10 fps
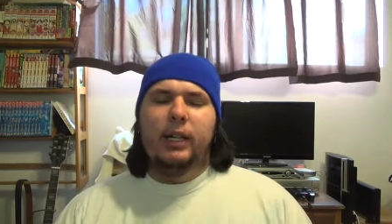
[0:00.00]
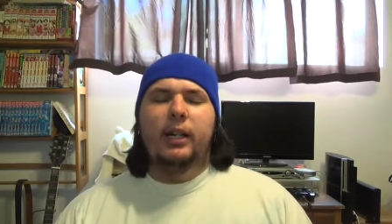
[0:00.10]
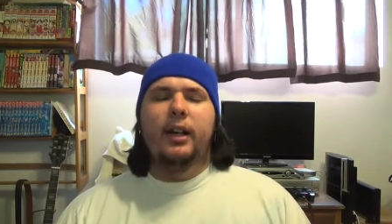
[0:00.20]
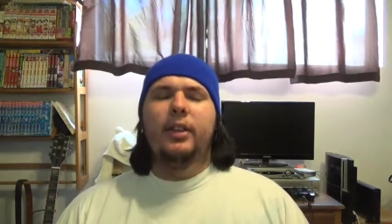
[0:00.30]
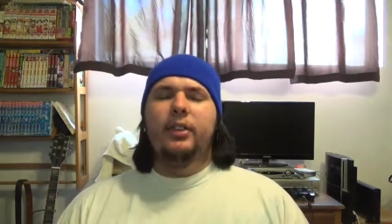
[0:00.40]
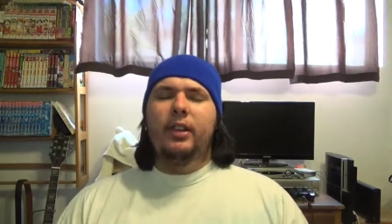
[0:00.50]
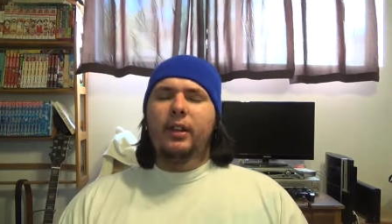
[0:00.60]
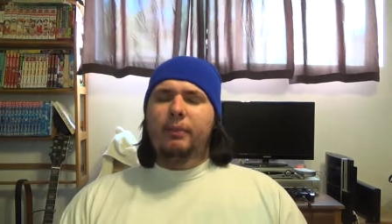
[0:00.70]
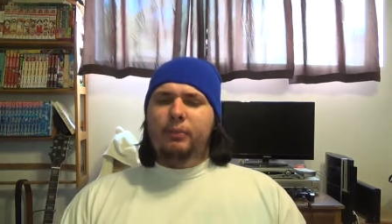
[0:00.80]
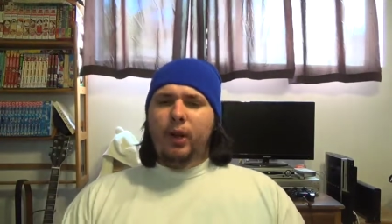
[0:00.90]
because
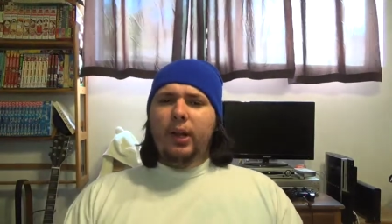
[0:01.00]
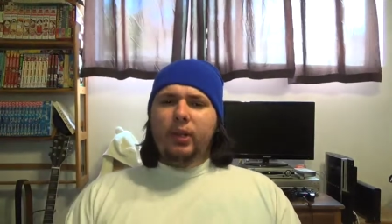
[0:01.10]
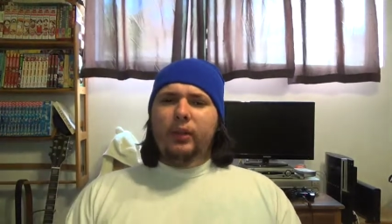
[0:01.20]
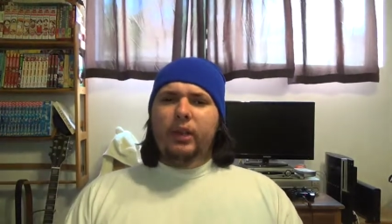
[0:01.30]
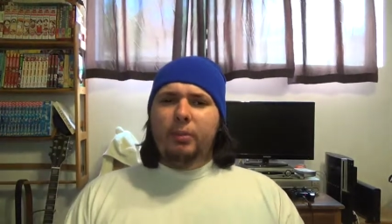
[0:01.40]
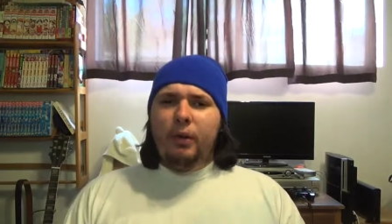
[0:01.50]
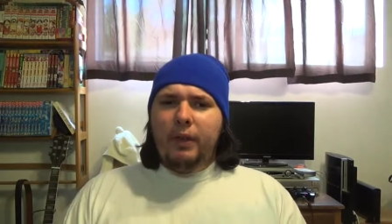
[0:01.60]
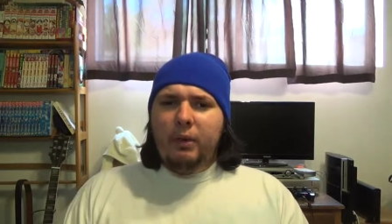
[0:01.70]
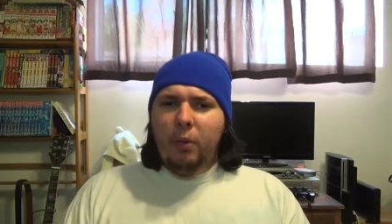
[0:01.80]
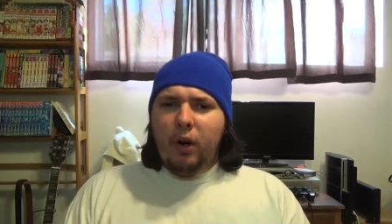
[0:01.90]
the trailers for this
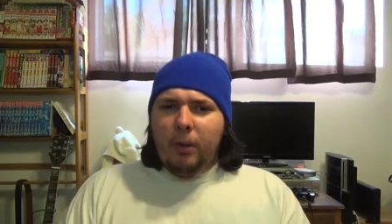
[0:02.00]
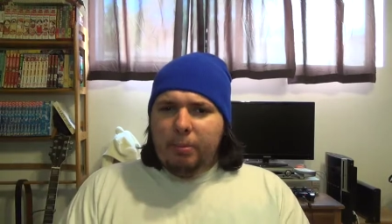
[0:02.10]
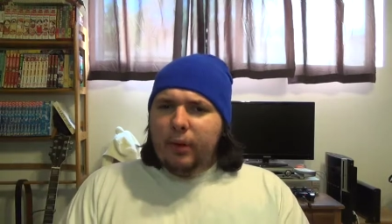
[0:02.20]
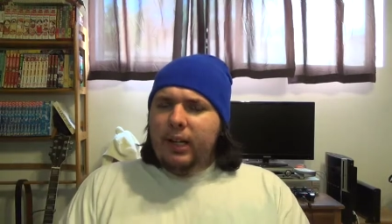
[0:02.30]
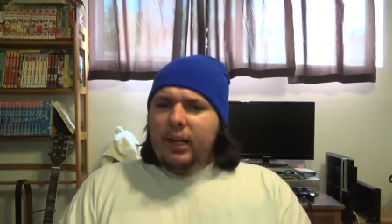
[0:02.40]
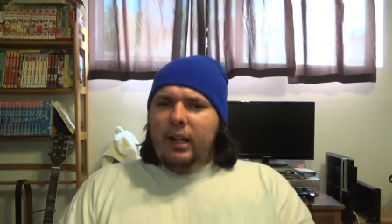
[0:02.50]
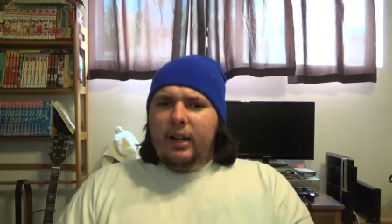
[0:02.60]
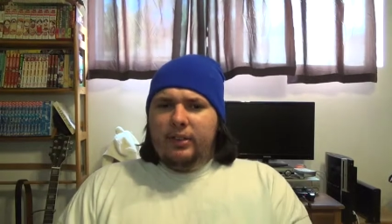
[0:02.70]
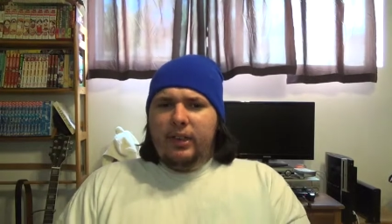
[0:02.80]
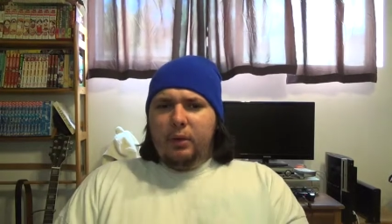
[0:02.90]
movie were pretty
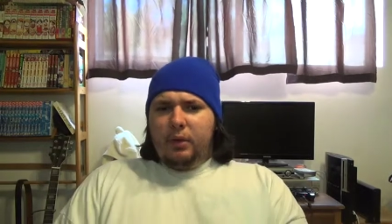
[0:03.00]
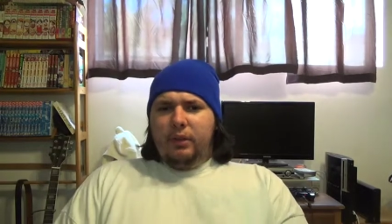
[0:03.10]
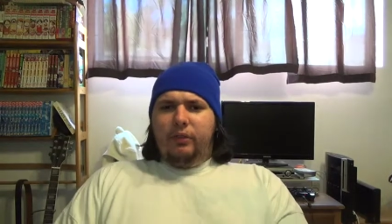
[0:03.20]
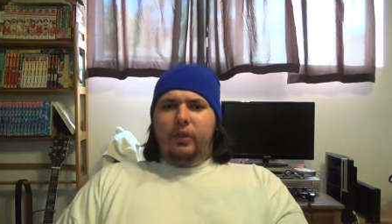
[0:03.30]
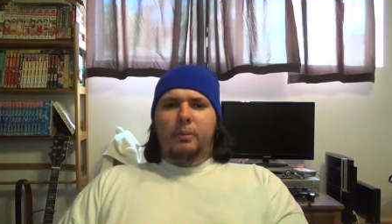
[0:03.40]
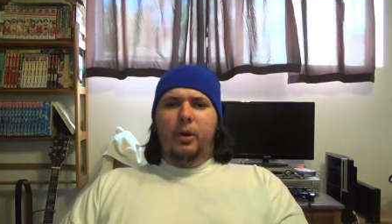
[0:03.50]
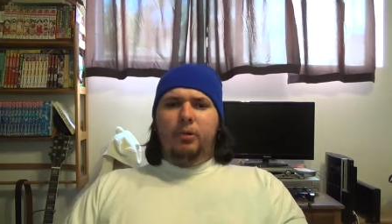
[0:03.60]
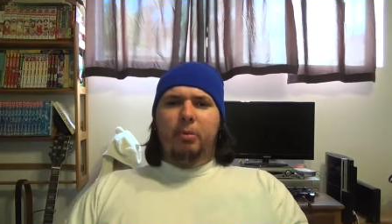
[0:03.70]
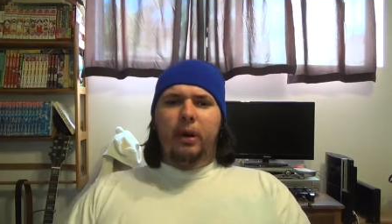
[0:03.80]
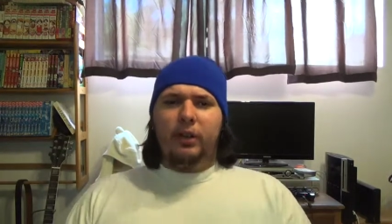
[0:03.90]
secretive for the
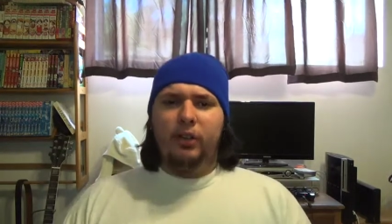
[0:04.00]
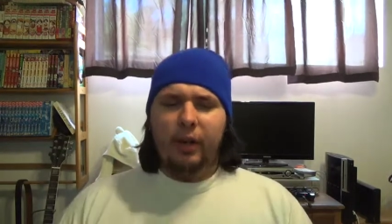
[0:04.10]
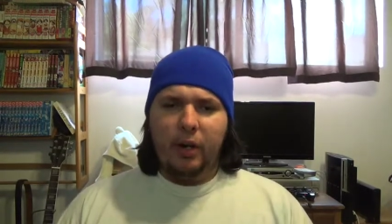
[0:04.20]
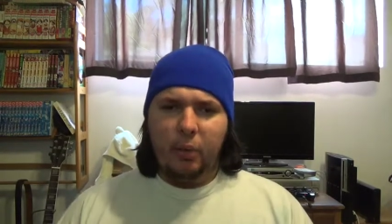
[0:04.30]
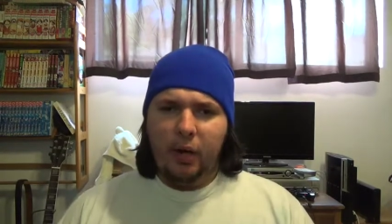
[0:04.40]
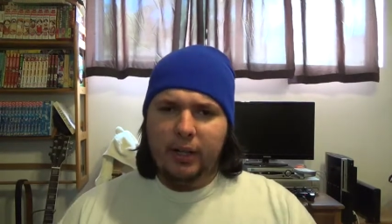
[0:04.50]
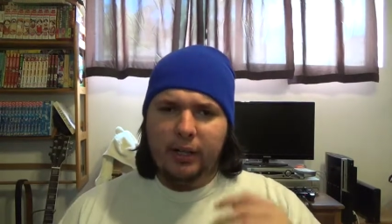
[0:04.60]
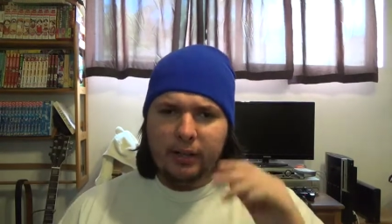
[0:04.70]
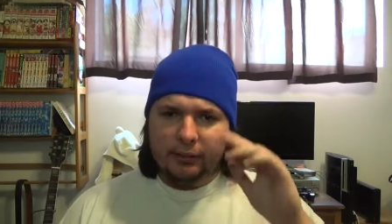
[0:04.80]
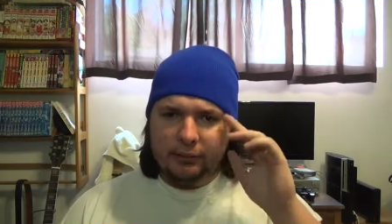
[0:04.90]
most part, so I don't want
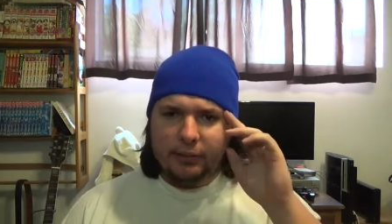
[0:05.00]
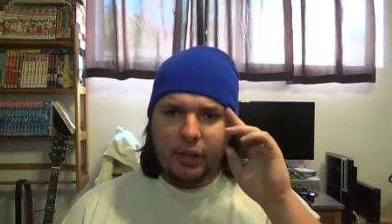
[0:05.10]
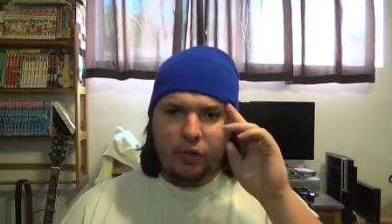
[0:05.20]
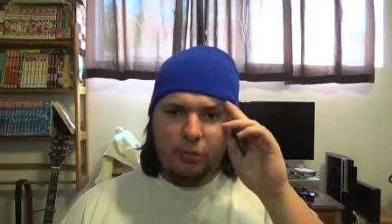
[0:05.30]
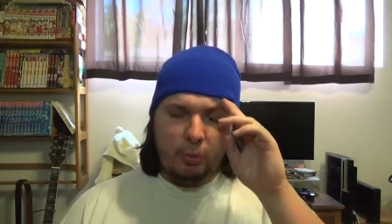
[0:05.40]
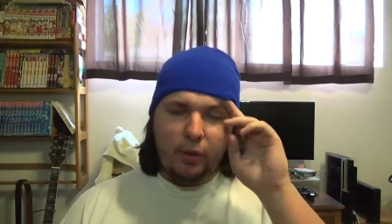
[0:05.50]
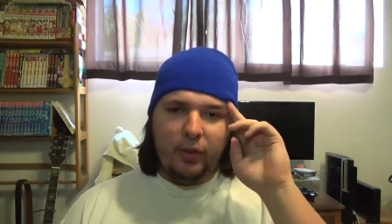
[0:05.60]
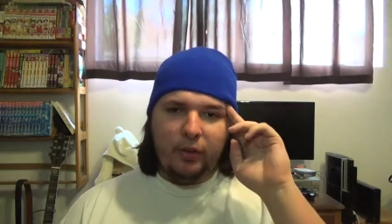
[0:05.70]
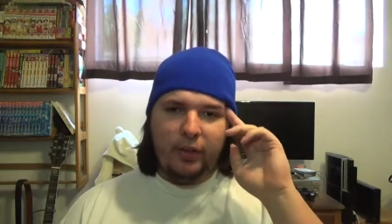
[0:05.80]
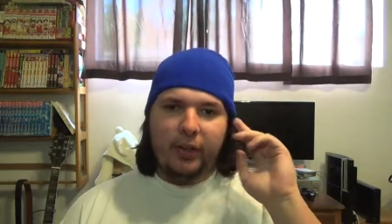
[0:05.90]
to,
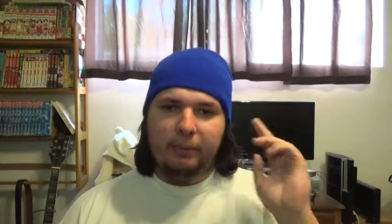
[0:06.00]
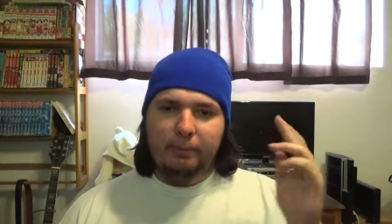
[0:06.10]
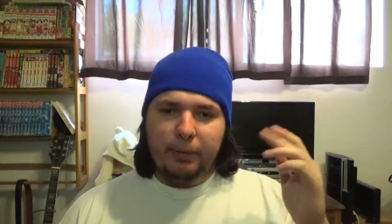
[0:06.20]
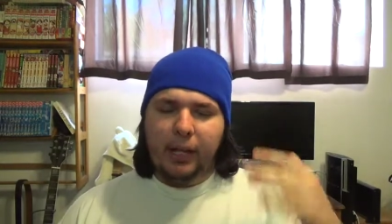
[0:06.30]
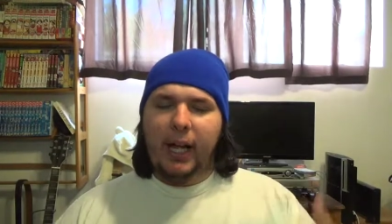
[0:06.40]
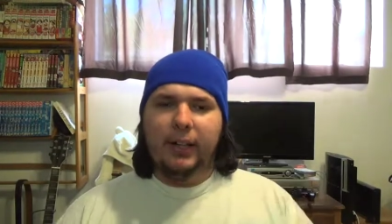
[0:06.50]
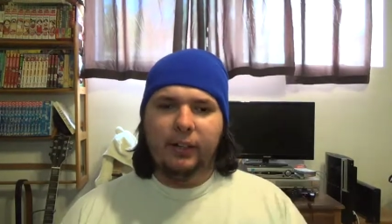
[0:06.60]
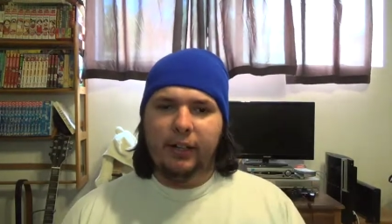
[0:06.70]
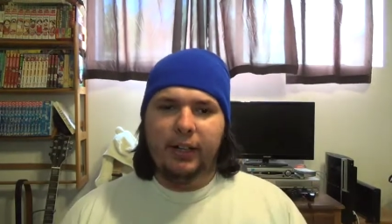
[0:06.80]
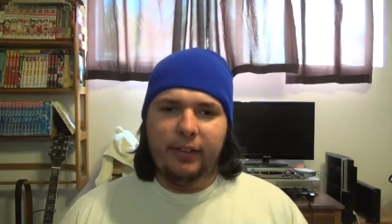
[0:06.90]
spoil the plot
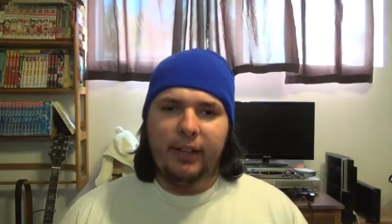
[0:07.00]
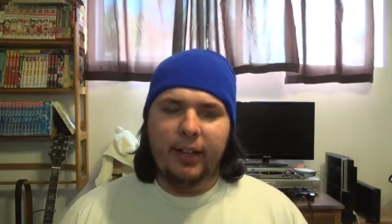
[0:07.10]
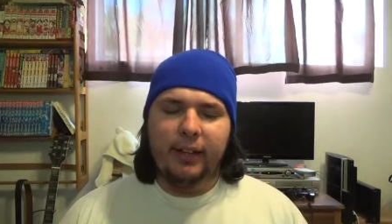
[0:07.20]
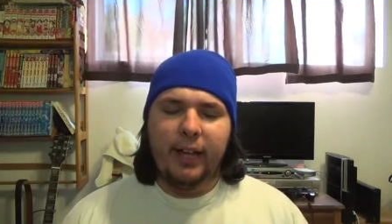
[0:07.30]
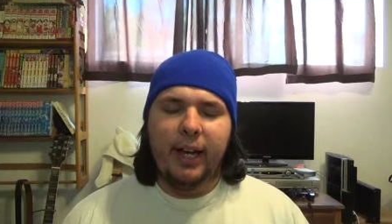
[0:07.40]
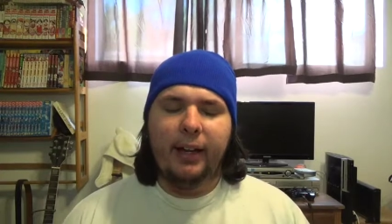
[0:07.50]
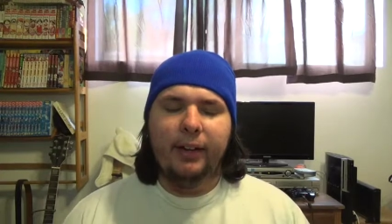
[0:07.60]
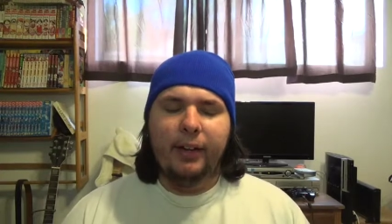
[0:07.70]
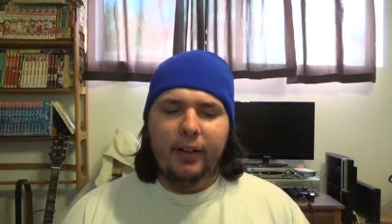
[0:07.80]
or anything like that.